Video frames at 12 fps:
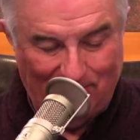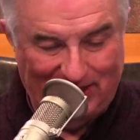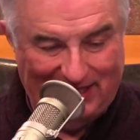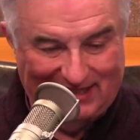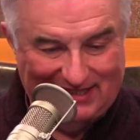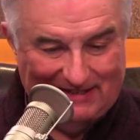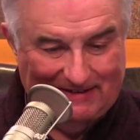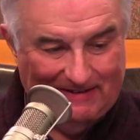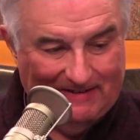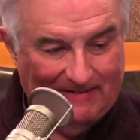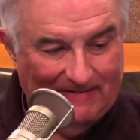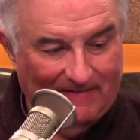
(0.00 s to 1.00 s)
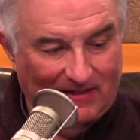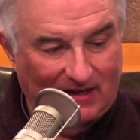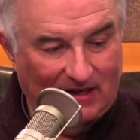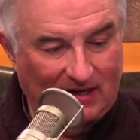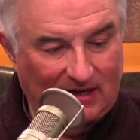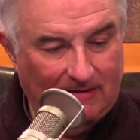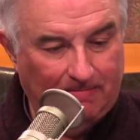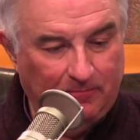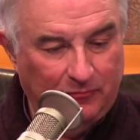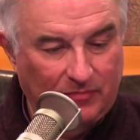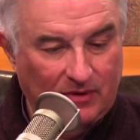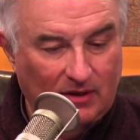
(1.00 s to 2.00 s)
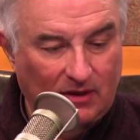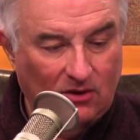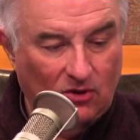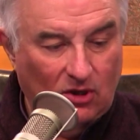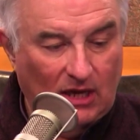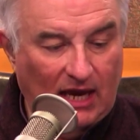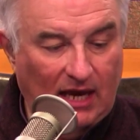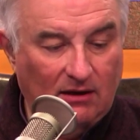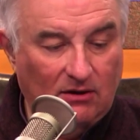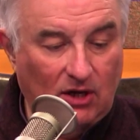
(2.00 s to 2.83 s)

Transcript: plant. Yeah. um, and